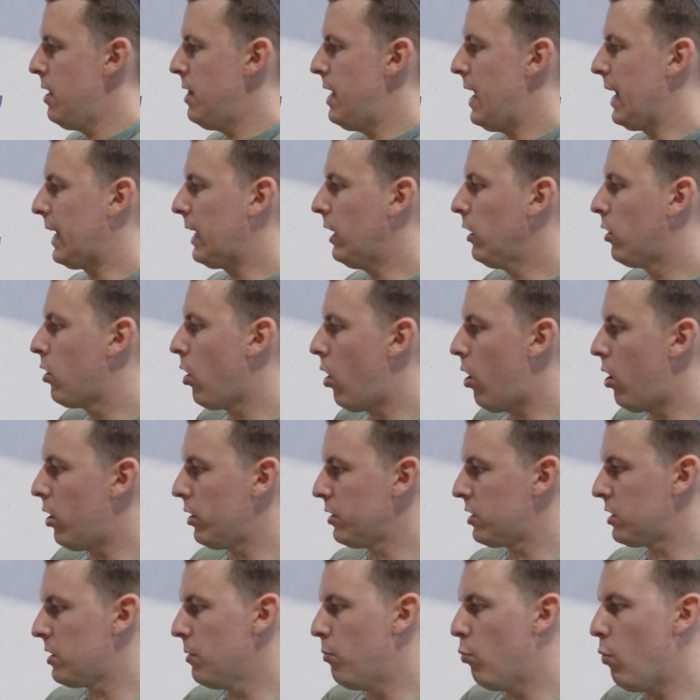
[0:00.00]
That can
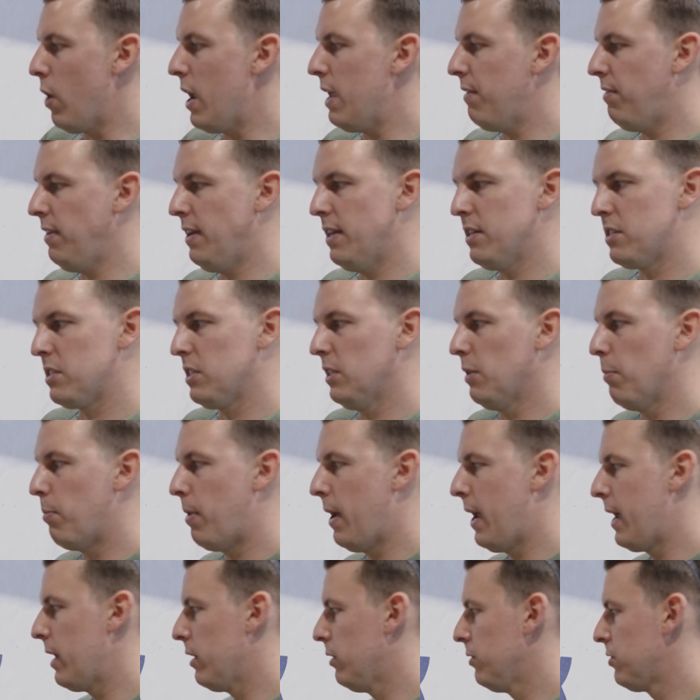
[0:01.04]
cause some waviness in the
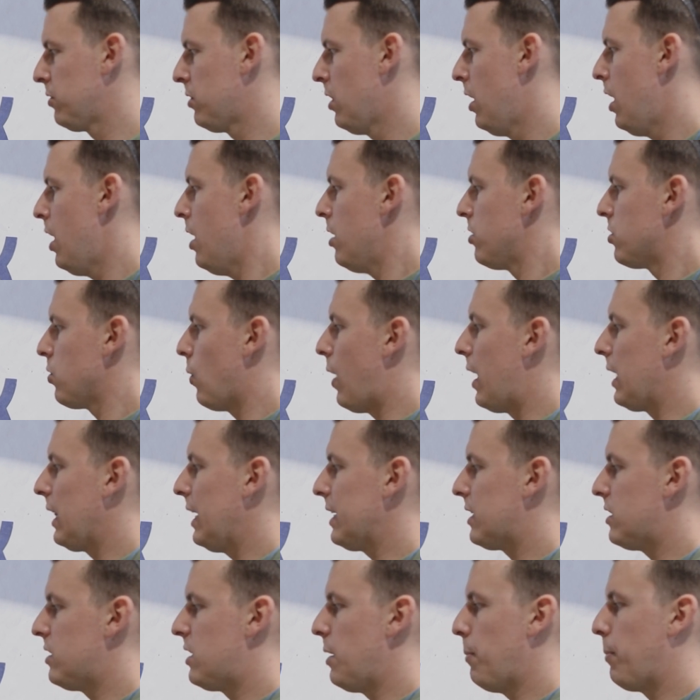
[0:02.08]
panels, so I
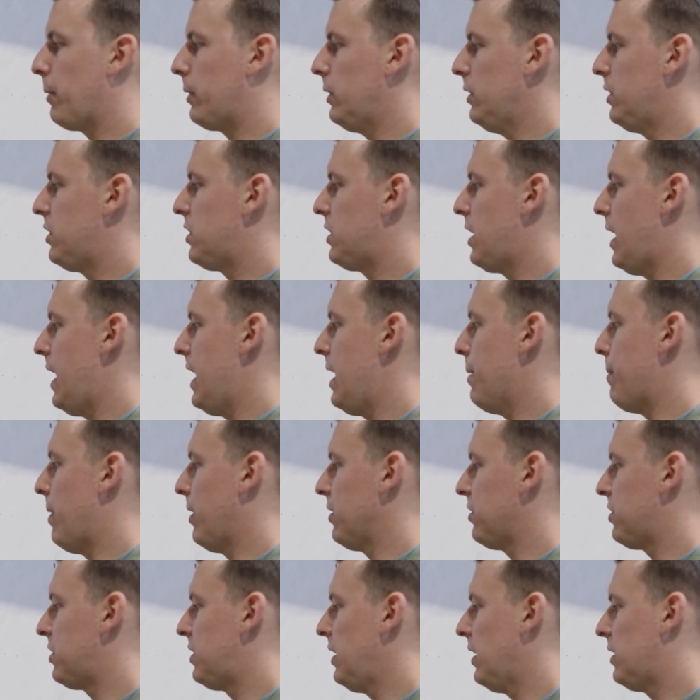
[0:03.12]
like to typically stay
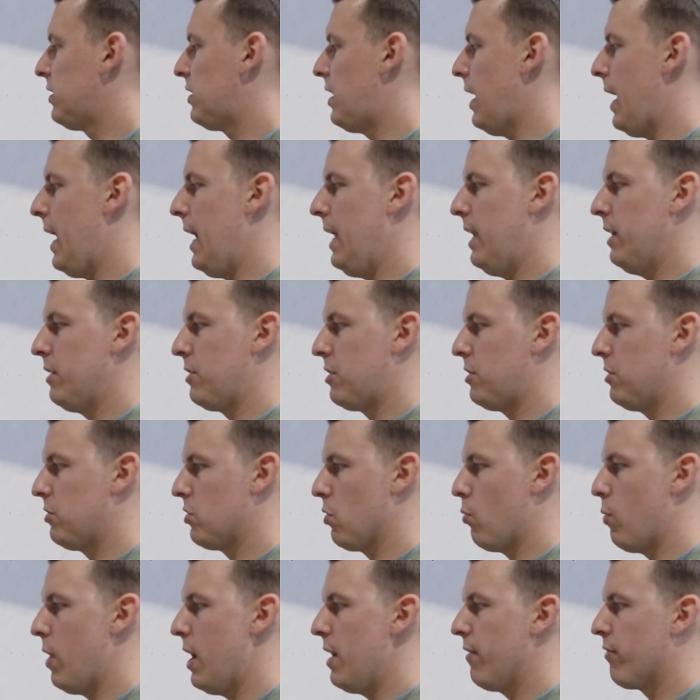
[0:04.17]
about 6 to 8 inches
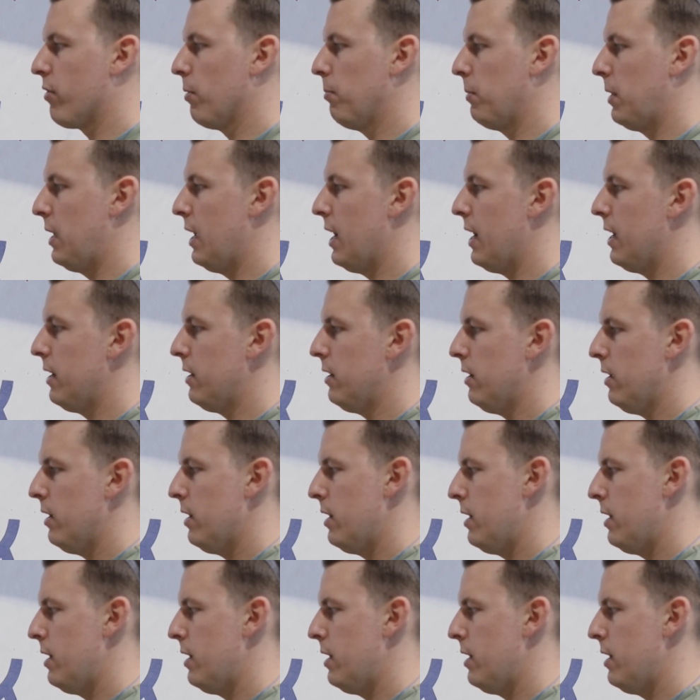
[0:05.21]
away from the end.